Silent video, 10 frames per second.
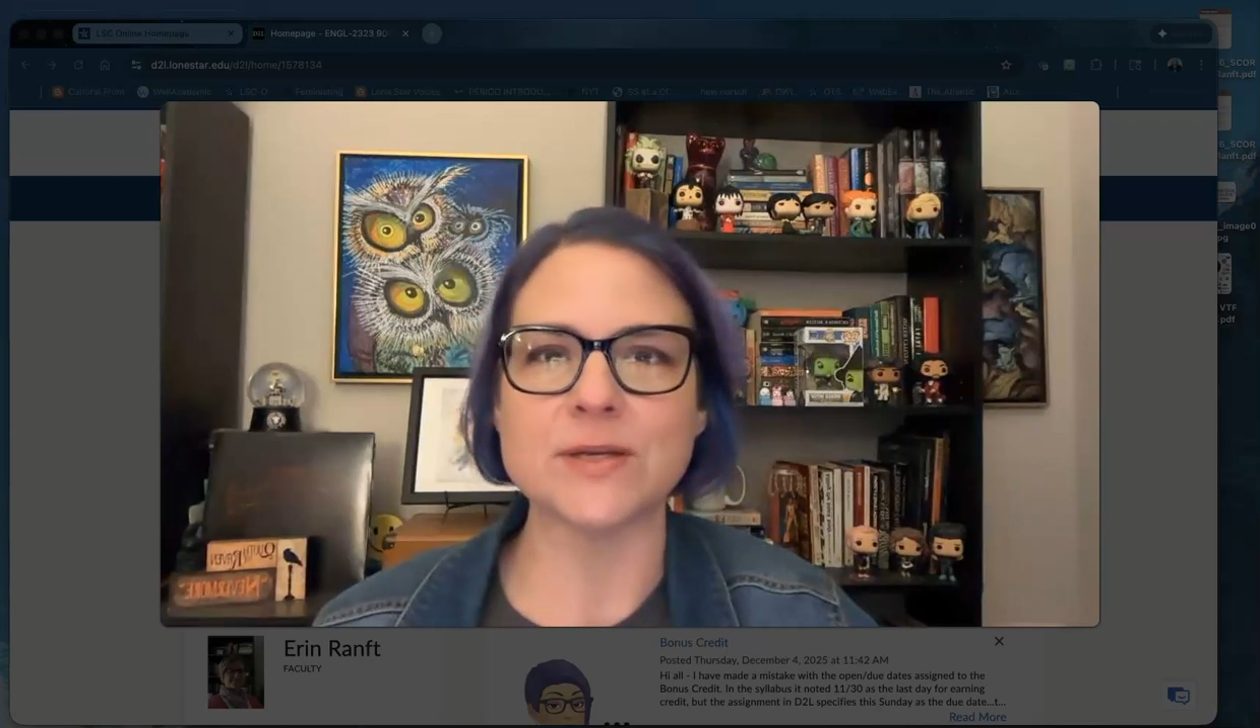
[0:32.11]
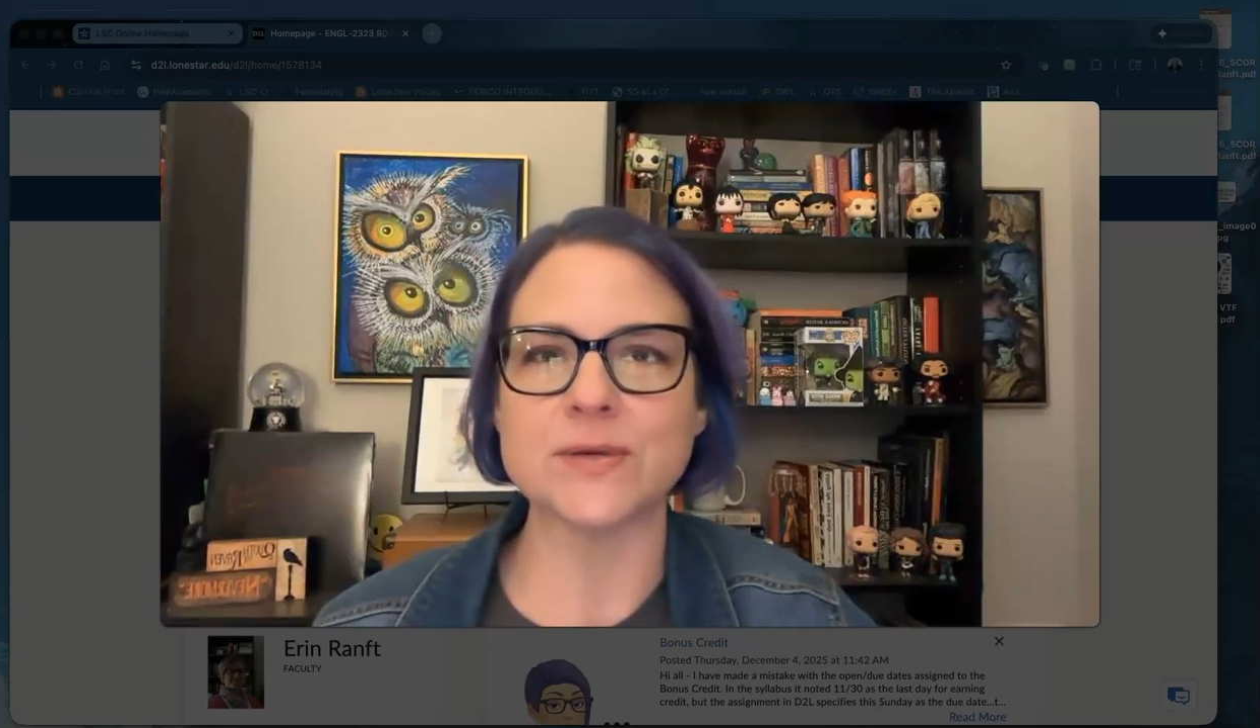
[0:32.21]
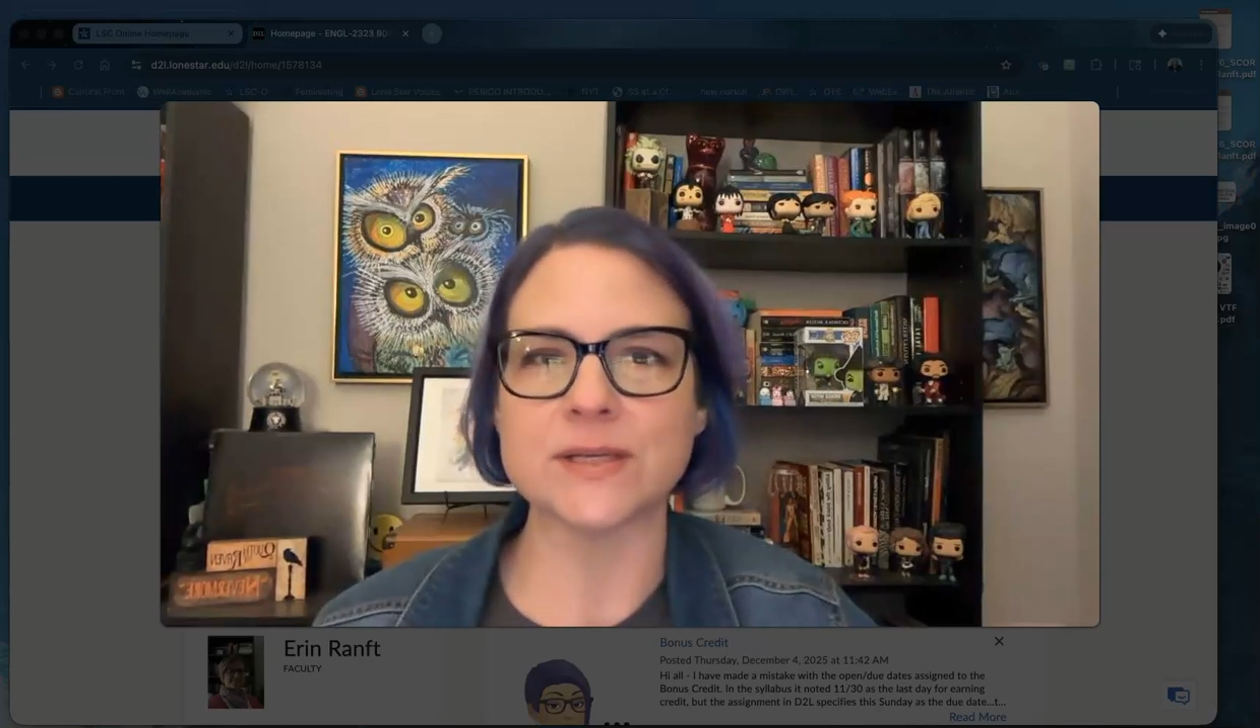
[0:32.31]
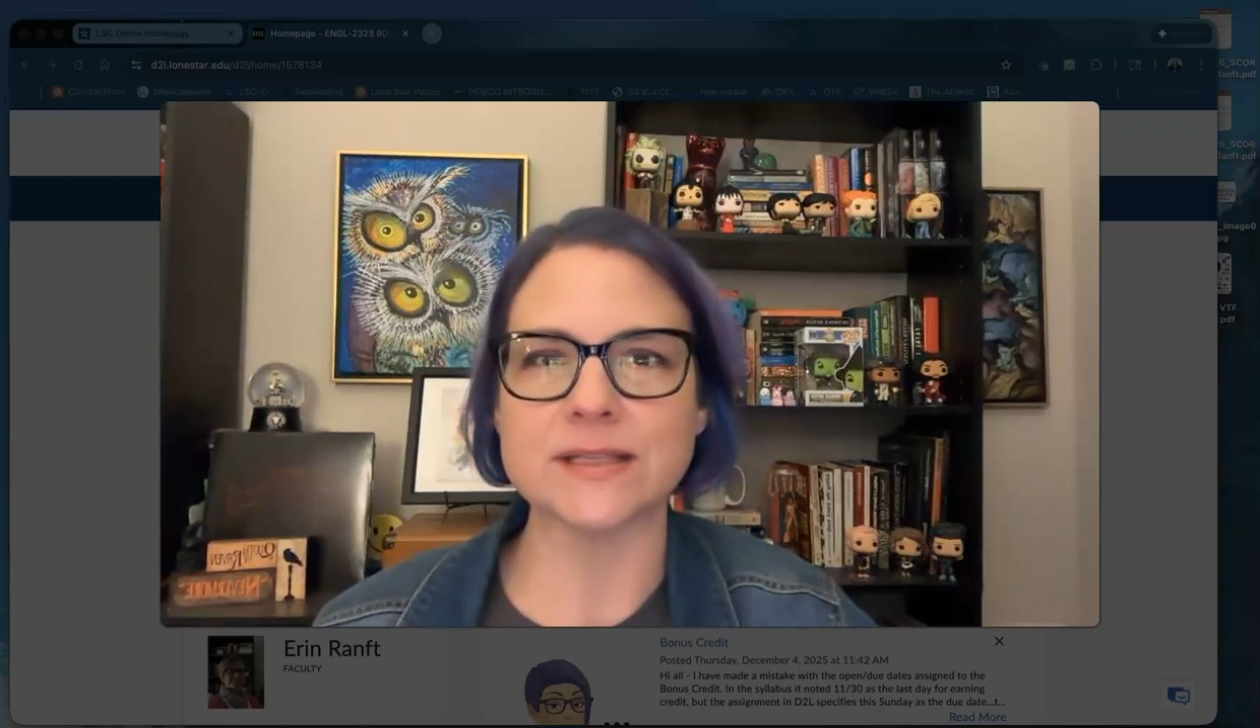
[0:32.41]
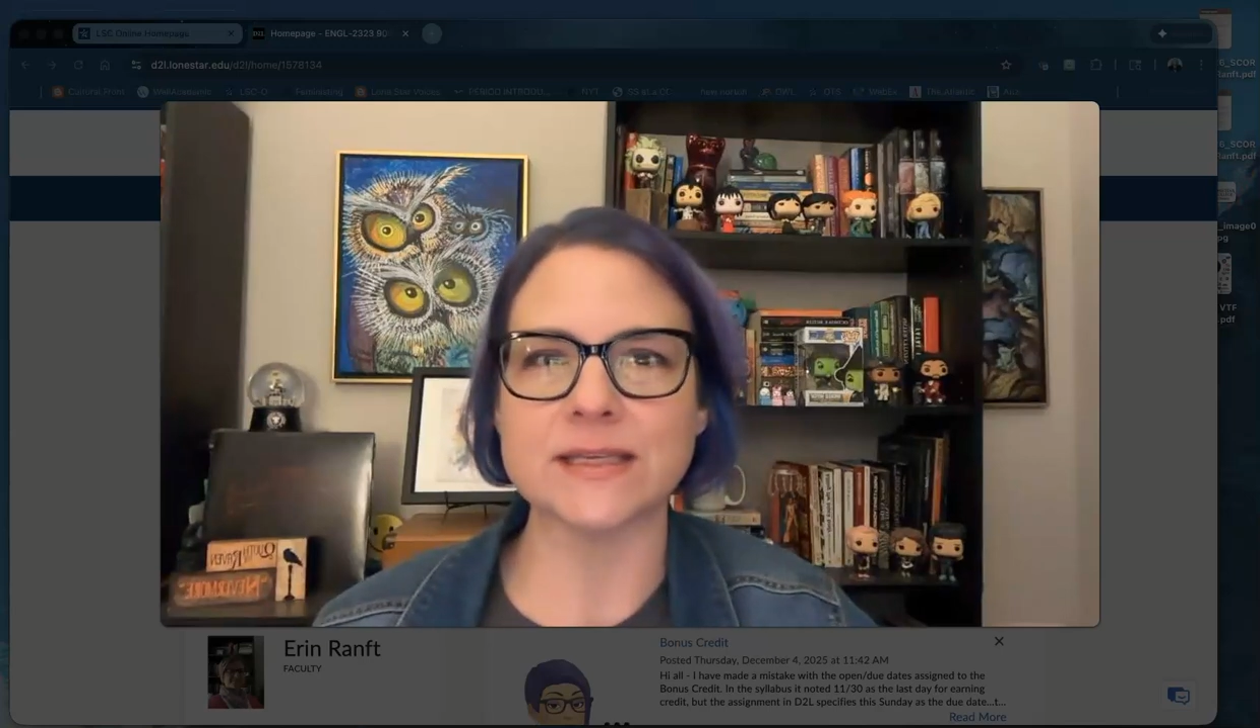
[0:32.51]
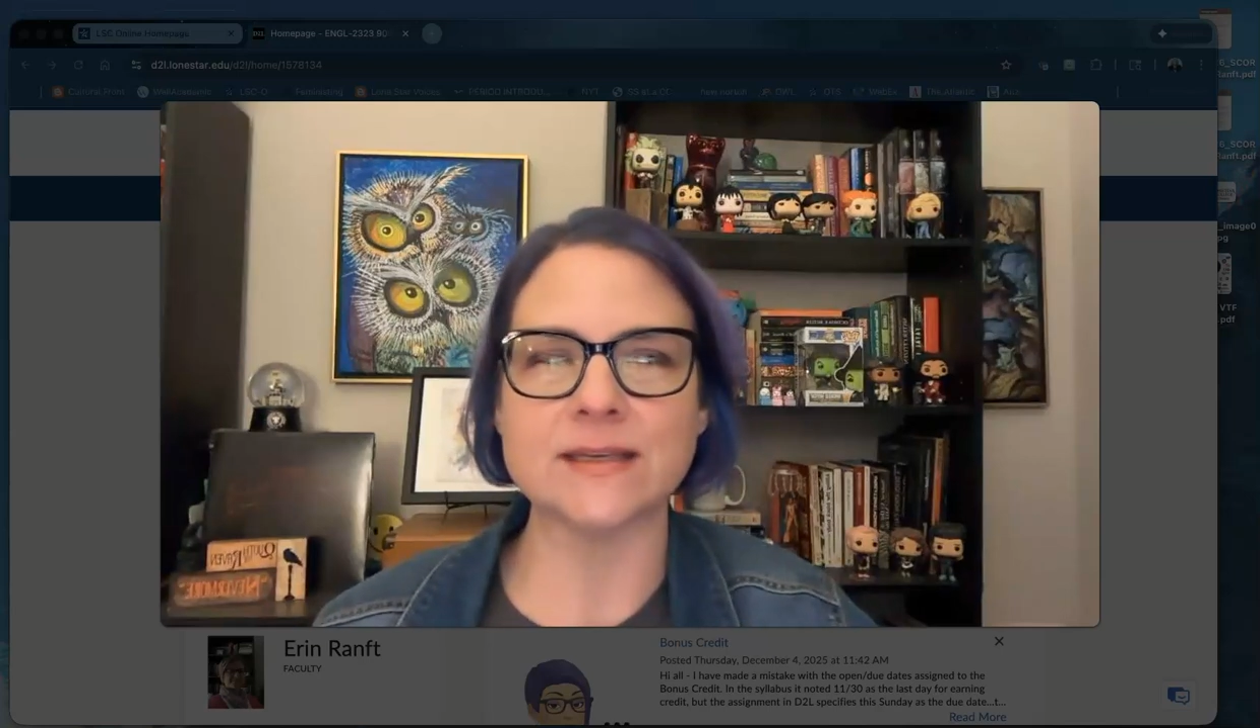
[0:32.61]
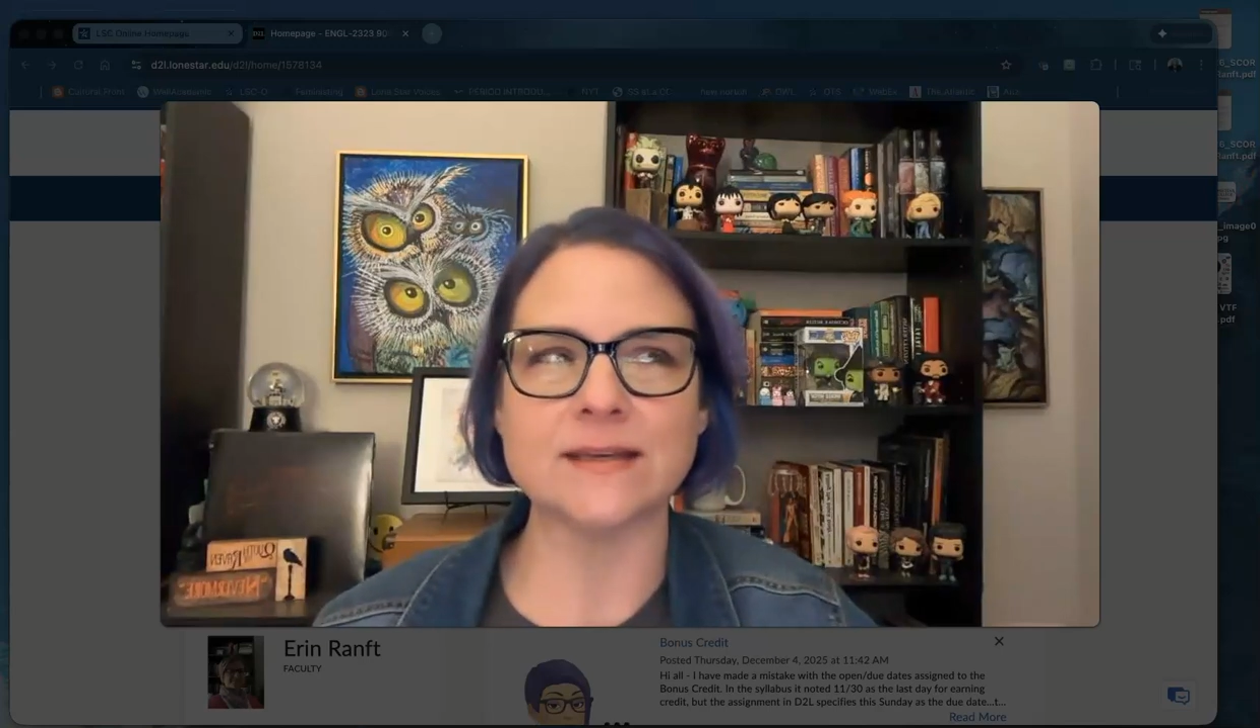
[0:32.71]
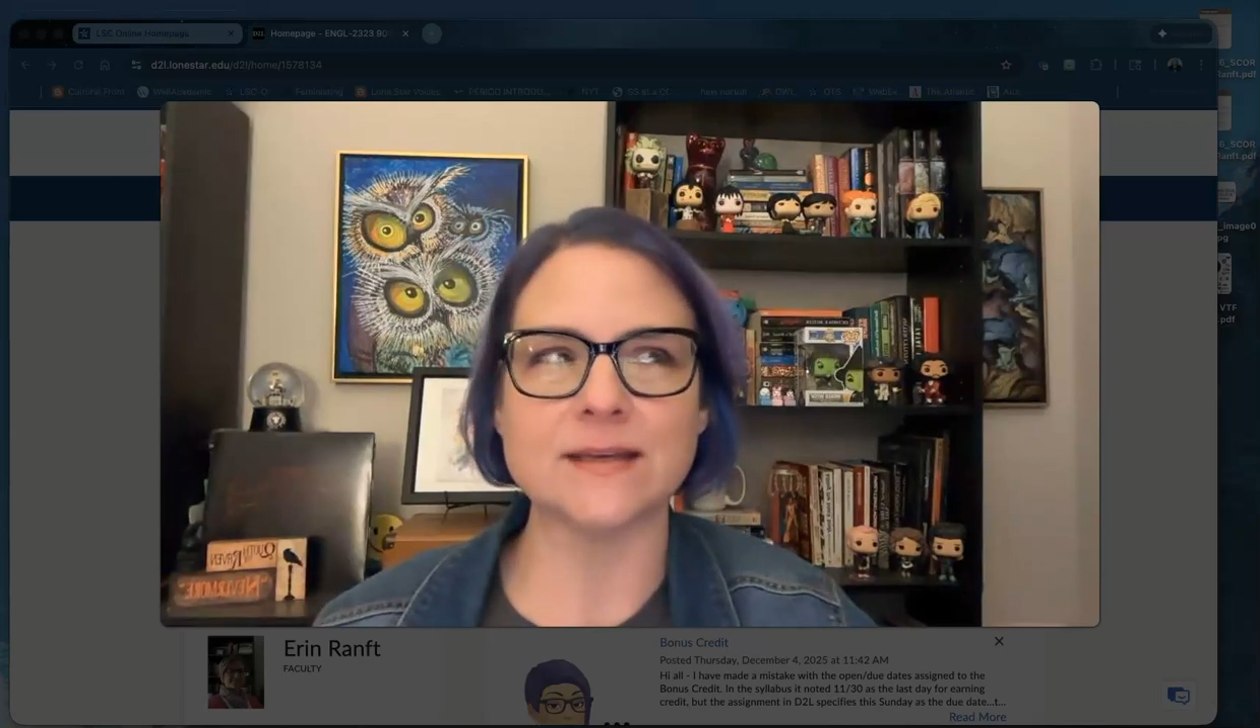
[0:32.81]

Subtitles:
quickly.